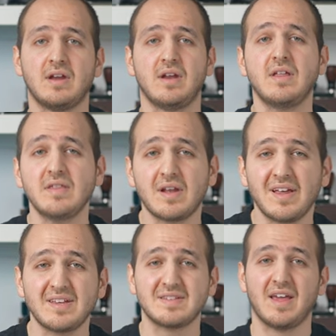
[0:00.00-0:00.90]

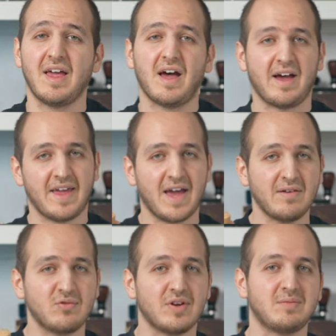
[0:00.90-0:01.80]
Nonetheless, I
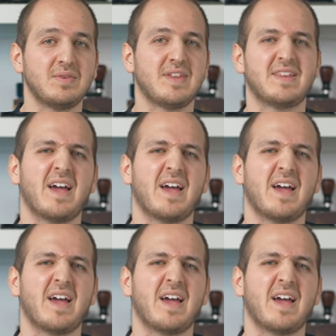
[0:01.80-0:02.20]
have to admit that